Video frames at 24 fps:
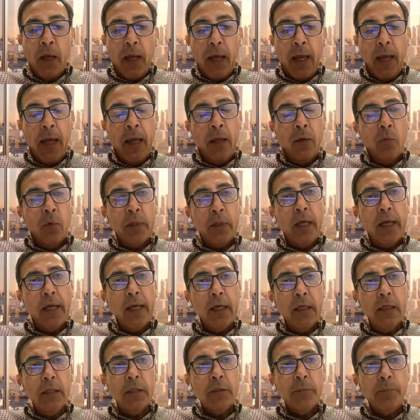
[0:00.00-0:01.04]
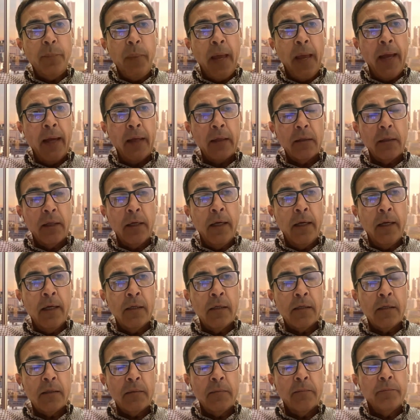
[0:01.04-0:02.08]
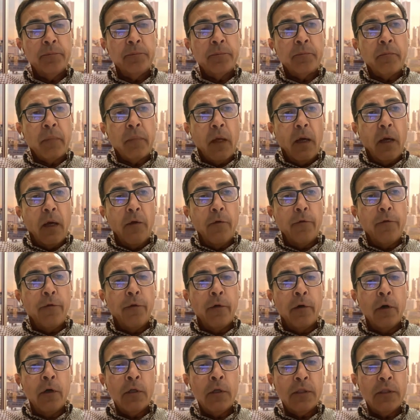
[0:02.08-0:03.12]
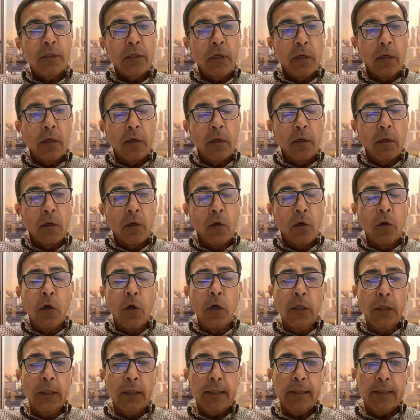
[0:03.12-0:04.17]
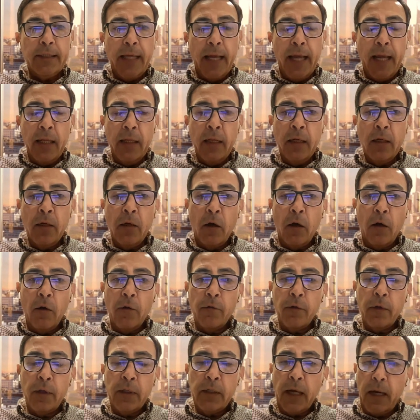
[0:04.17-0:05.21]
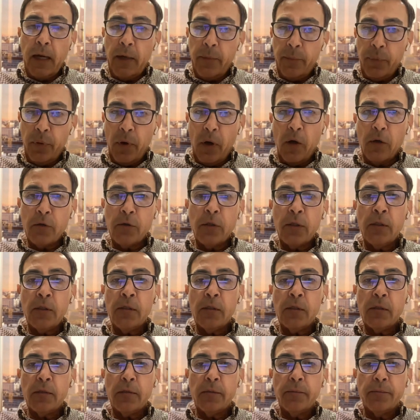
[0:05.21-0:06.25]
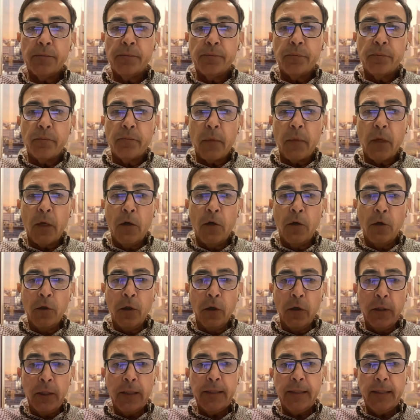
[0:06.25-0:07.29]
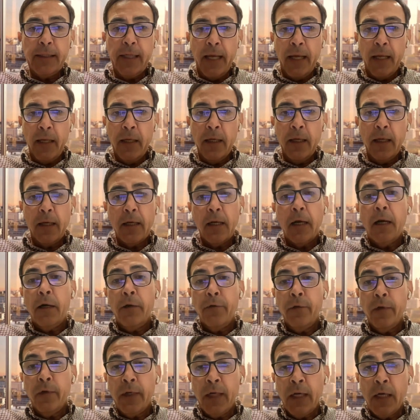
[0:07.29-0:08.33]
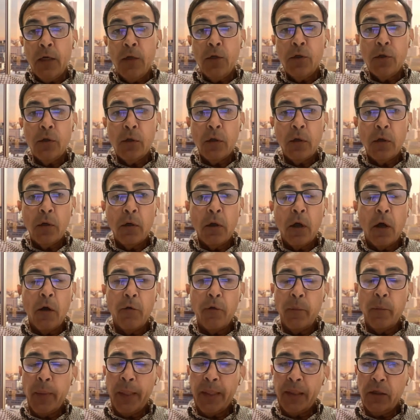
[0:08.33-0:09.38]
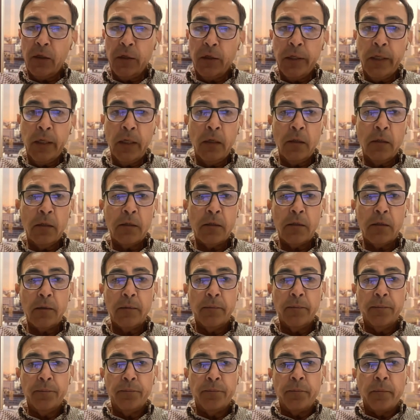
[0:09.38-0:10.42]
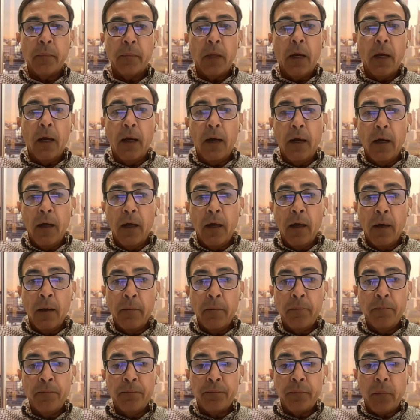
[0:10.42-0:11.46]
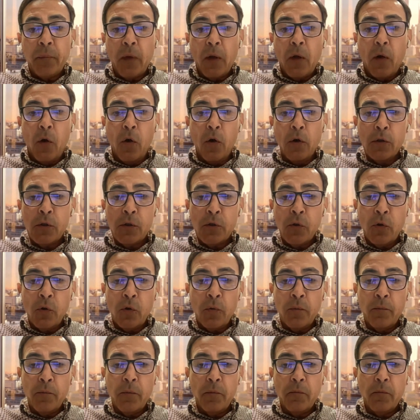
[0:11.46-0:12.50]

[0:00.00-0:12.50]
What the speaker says: And what they can expect is first, good understanding of the entire process, good understanding, clarification of the materials, um, also